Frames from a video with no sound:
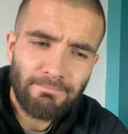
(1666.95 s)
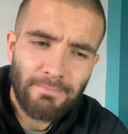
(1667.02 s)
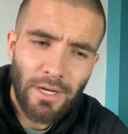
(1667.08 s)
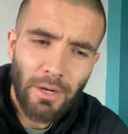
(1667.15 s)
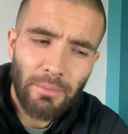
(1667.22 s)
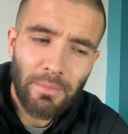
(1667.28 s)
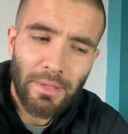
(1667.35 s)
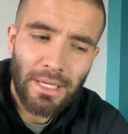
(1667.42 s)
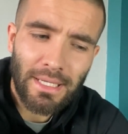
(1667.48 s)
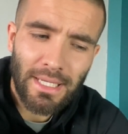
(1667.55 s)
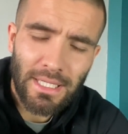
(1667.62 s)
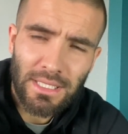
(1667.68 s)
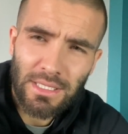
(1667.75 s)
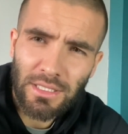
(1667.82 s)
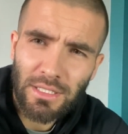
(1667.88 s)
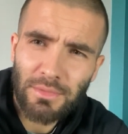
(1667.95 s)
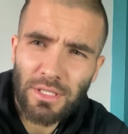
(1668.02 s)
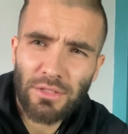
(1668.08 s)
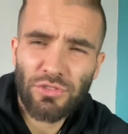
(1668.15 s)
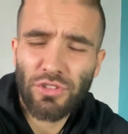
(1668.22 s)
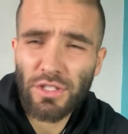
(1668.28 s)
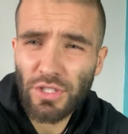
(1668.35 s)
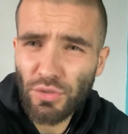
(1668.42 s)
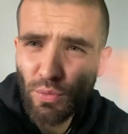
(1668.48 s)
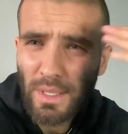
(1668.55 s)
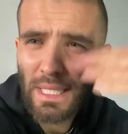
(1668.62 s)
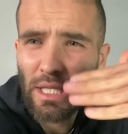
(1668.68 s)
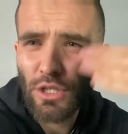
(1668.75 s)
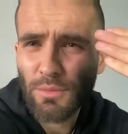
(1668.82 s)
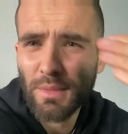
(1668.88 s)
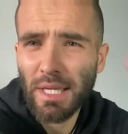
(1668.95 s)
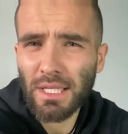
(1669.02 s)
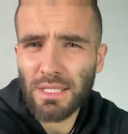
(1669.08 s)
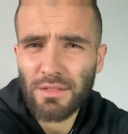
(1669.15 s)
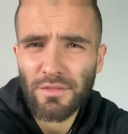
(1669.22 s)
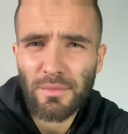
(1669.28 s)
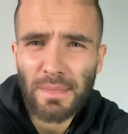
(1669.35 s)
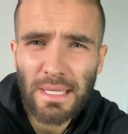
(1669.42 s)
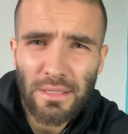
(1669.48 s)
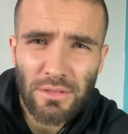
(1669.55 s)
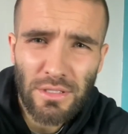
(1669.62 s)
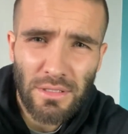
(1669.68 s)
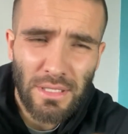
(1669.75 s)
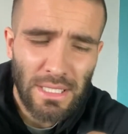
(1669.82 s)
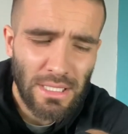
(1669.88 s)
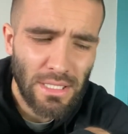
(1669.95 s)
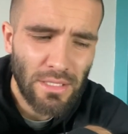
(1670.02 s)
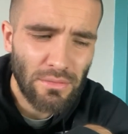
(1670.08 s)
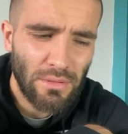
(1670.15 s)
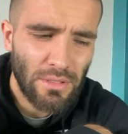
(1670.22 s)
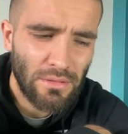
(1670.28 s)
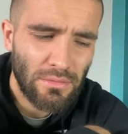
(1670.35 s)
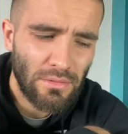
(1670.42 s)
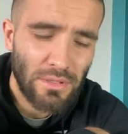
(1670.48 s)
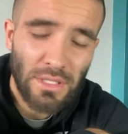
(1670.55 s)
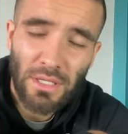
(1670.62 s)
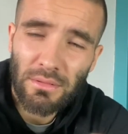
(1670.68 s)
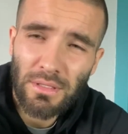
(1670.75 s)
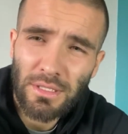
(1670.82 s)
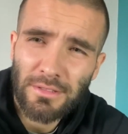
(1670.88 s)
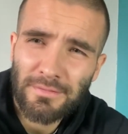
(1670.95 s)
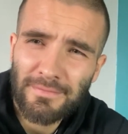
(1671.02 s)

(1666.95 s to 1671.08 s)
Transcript: I'll be back next time, and I'll try and do weekly updates from now to let you know what's going on.